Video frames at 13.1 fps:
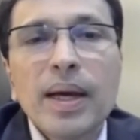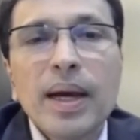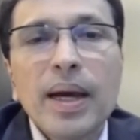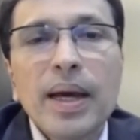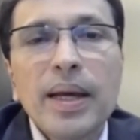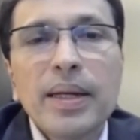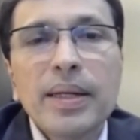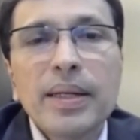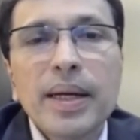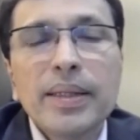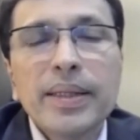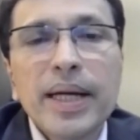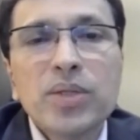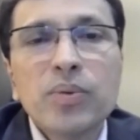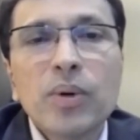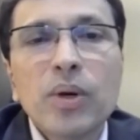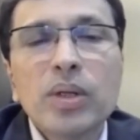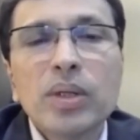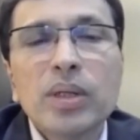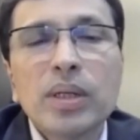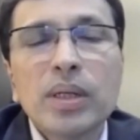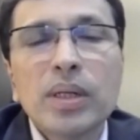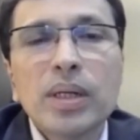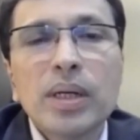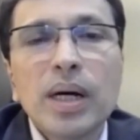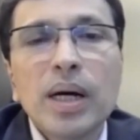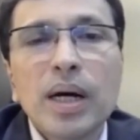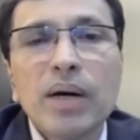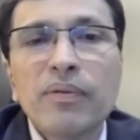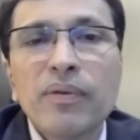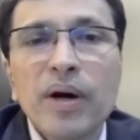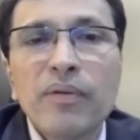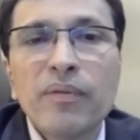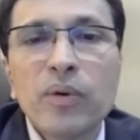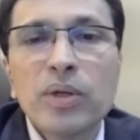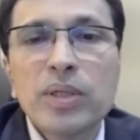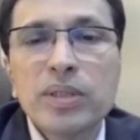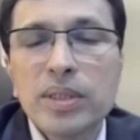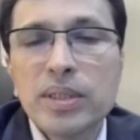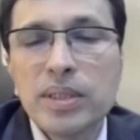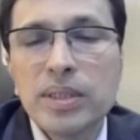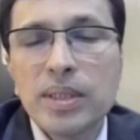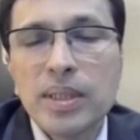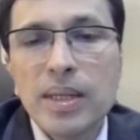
And that's what our focus is.